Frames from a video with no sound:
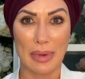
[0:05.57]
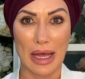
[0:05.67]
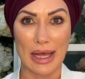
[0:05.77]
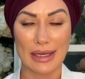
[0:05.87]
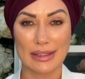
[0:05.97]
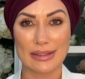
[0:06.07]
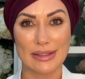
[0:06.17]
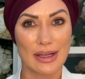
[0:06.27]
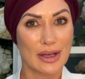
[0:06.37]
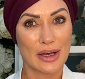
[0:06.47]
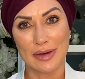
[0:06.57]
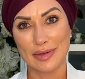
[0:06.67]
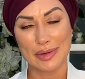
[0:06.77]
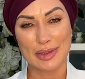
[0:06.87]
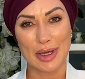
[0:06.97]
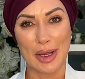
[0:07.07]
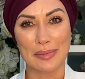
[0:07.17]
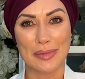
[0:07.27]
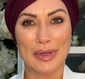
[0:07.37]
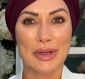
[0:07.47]
bags of all
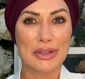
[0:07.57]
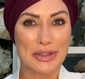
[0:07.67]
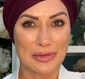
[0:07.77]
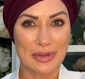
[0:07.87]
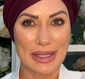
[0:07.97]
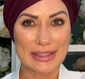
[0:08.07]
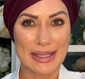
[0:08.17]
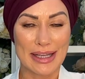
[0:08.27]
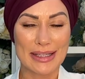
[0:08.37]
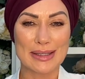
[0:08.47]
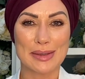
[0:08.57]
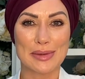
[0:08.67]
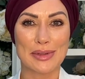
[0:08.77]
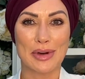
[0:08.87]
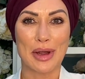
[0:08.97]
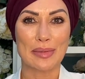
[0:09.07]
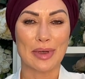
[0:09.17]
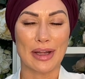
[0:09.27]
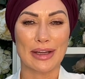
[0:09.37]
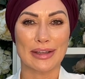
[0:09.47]
time. Don't forget to hit subscribe,
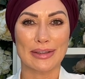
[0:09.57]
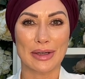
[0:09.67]
like and